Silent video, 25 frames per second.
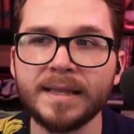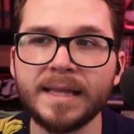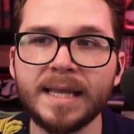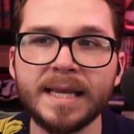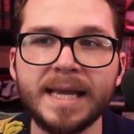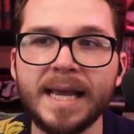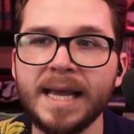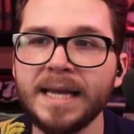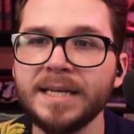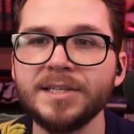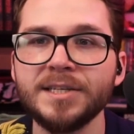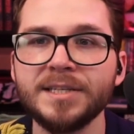They
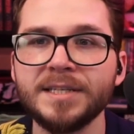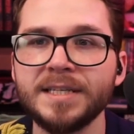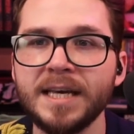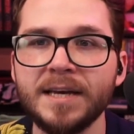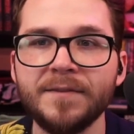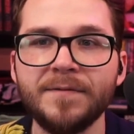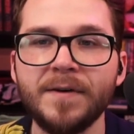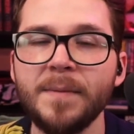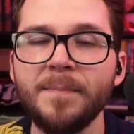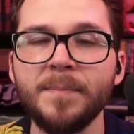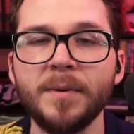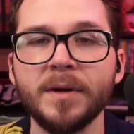can't just
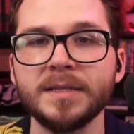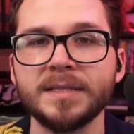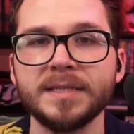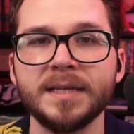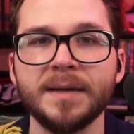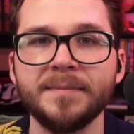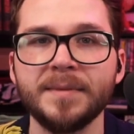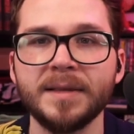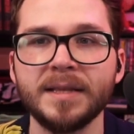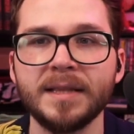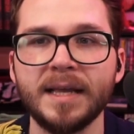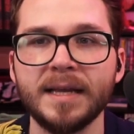give up on
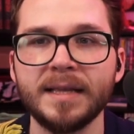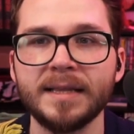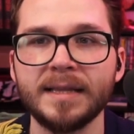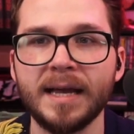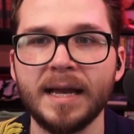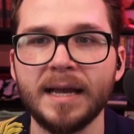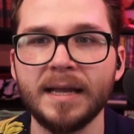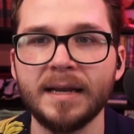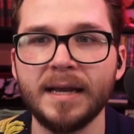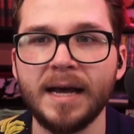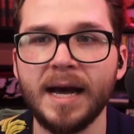something like that.